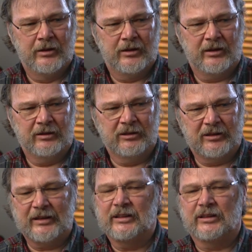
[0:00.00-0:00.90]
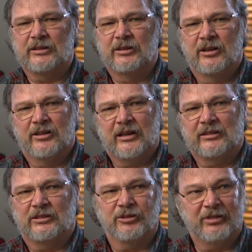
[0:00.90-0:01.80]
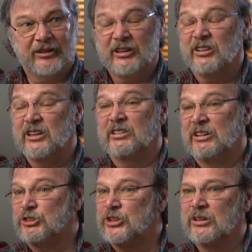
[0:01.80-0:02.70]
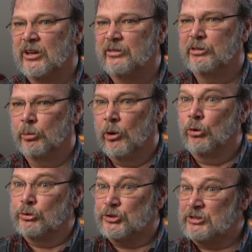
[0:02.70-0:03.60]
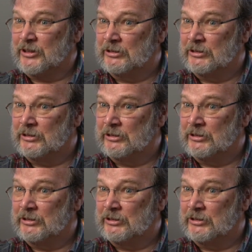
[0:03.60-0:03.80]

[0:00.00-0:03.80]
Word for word: And to think that the very thing that she loved the most,